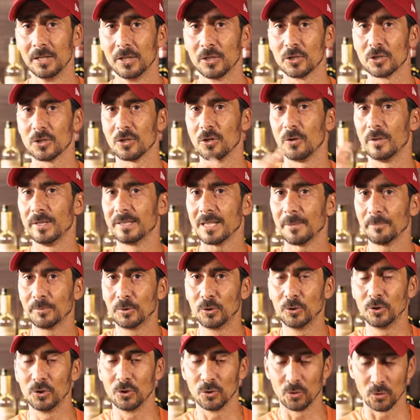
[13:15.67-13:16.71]
So it's up
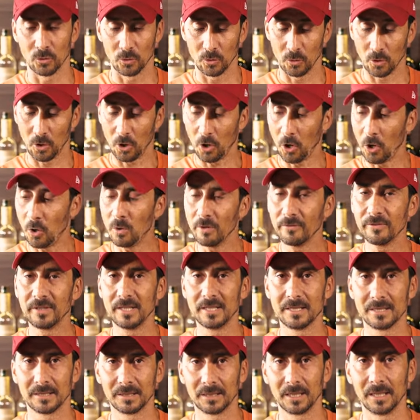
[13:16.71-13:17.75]
to you. All of
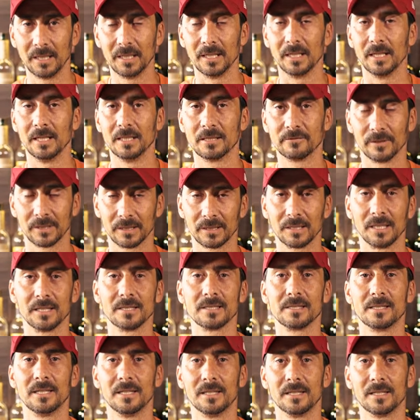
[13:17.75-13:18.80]
these three, it's
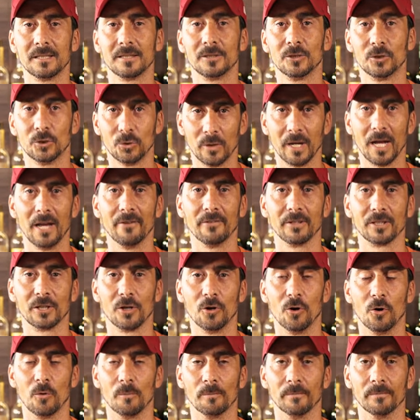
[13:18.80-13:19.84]
fantastic to have at
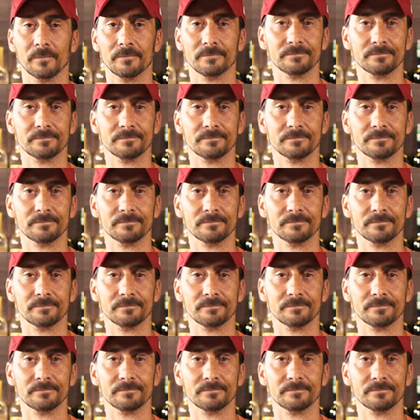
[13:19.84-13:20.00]
home.